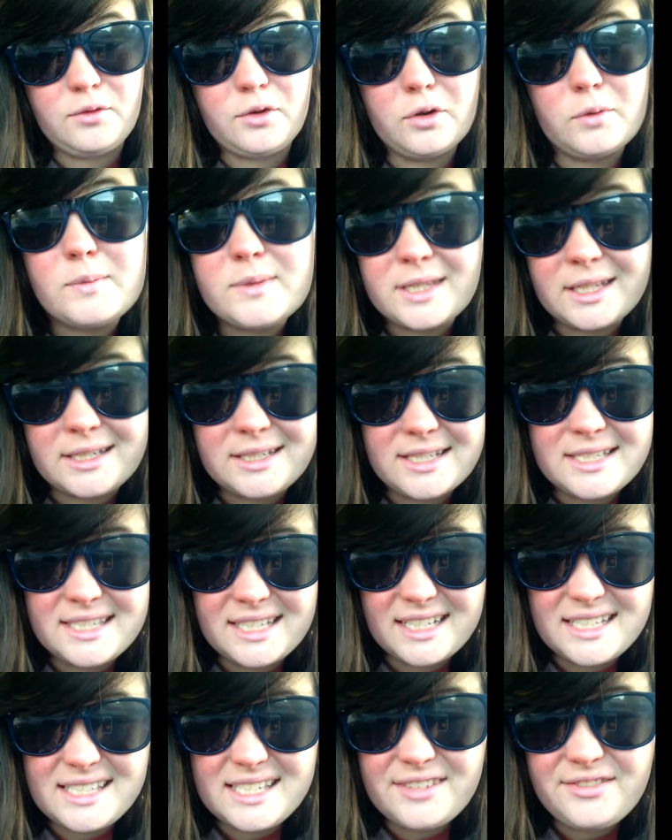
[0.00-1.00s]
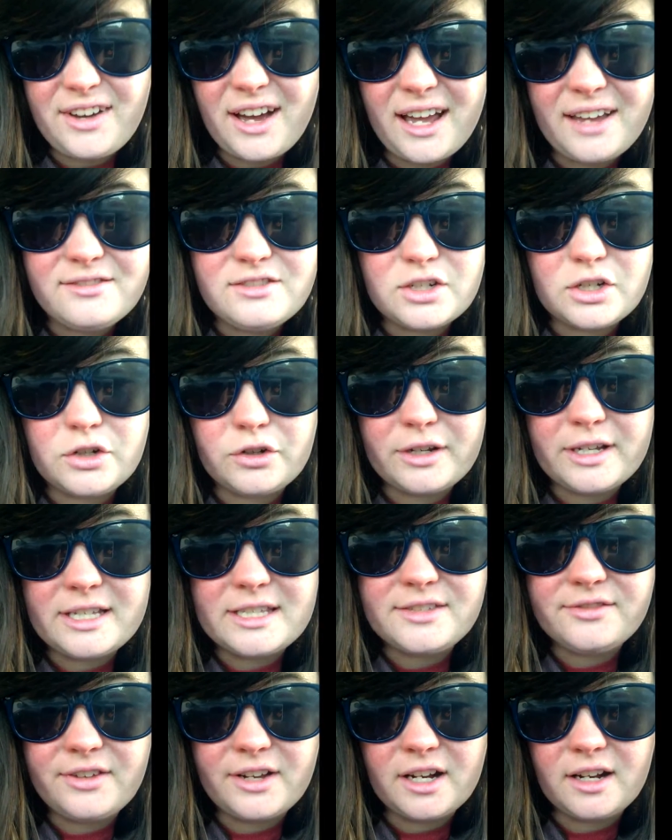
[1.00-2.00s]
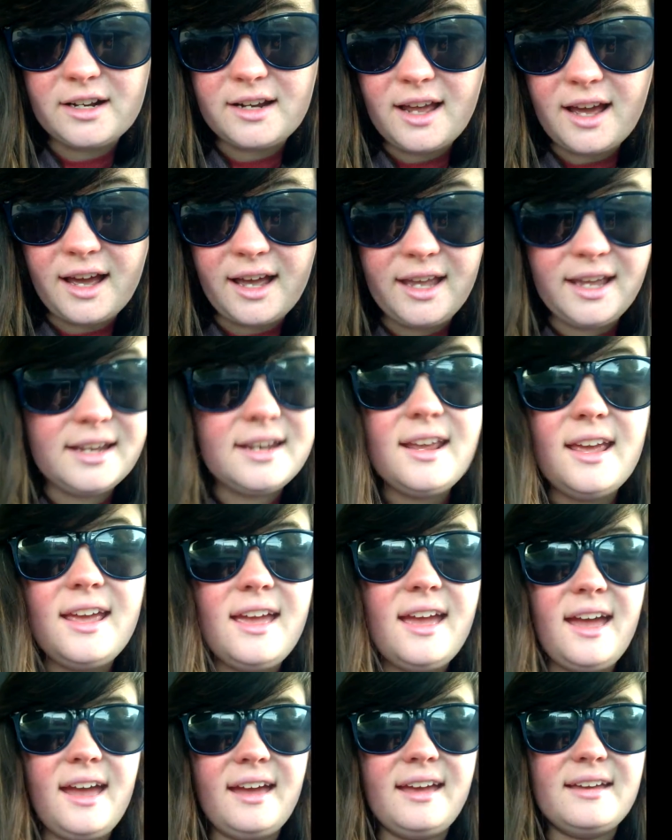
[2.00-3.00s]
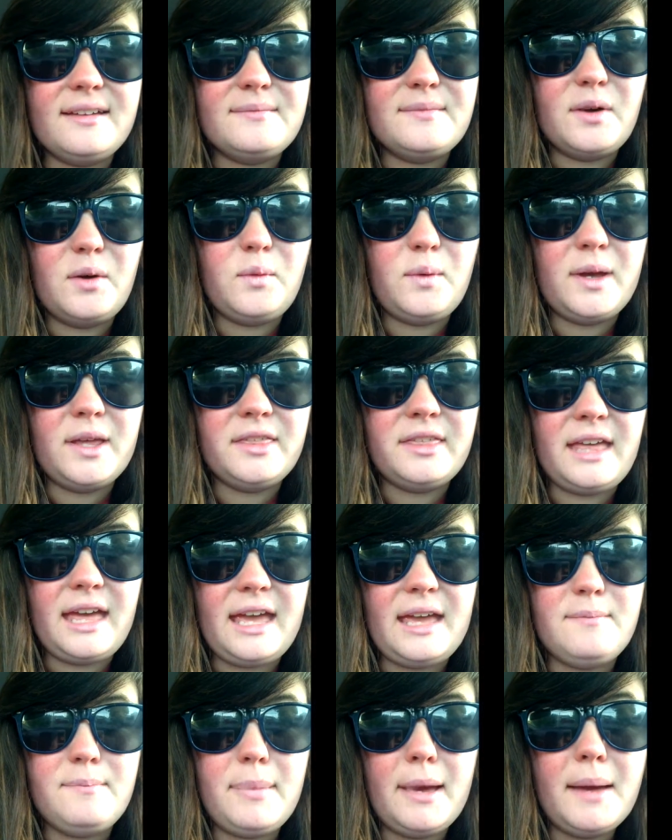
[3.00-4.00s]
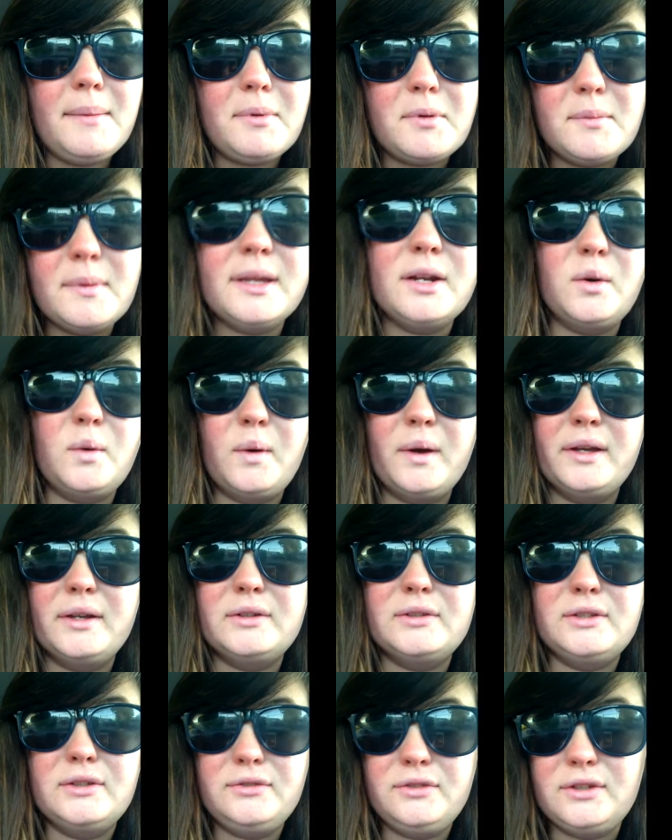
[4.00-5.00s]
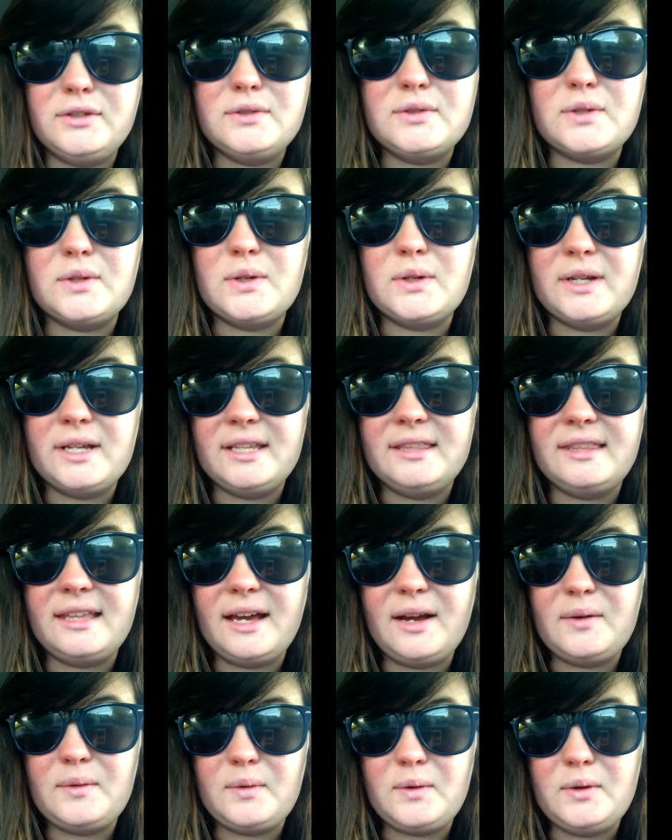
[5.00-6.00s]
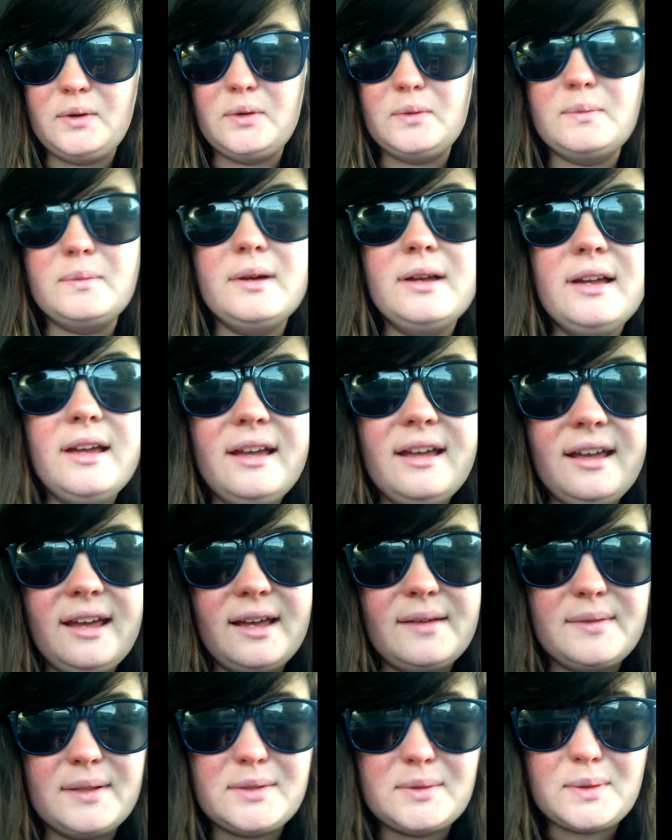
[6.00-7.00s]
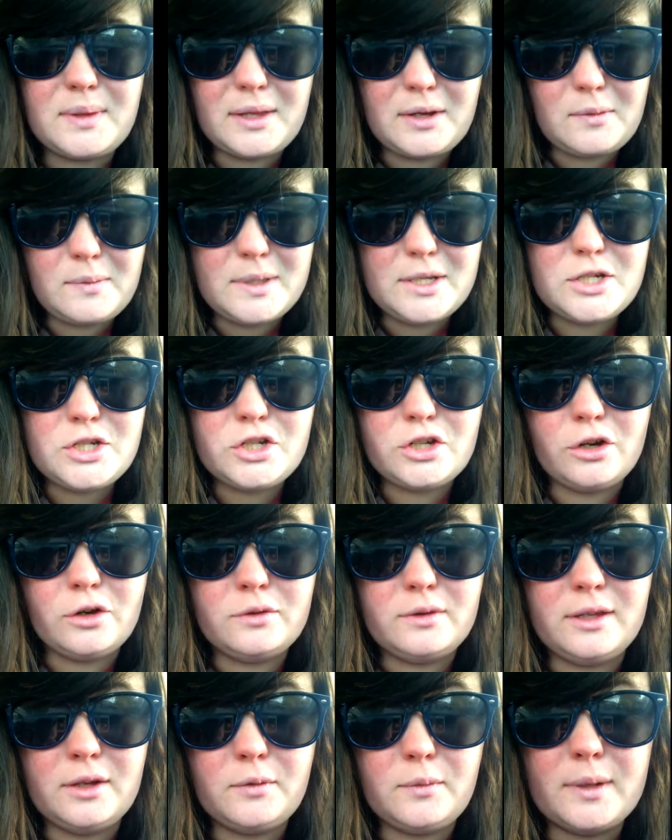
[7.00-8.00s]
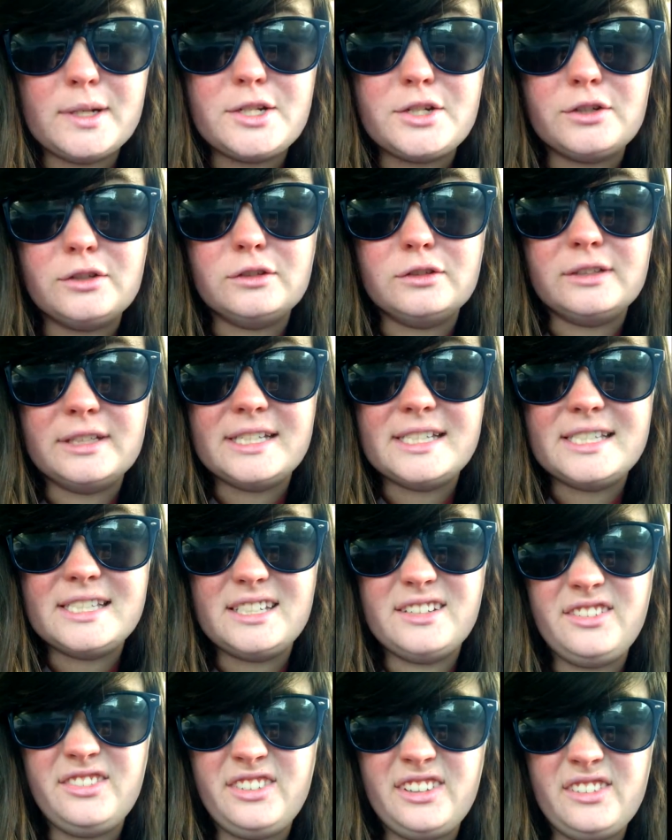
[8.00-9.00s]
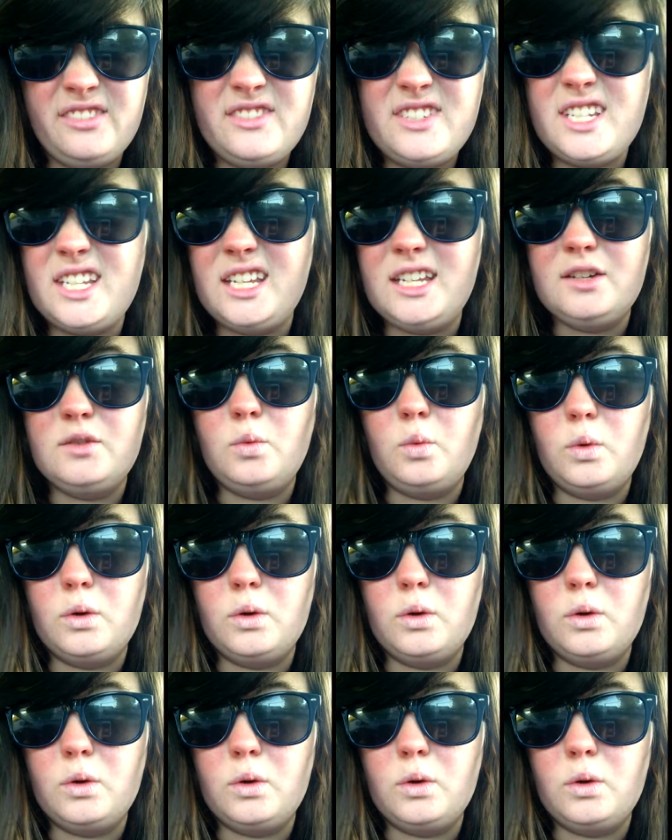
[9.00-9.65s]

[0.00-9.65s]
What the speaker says: room set to 65 degrees Fahrenheit with a peppermint oil diffuser in that room, and that's where they will be shown the original list of 15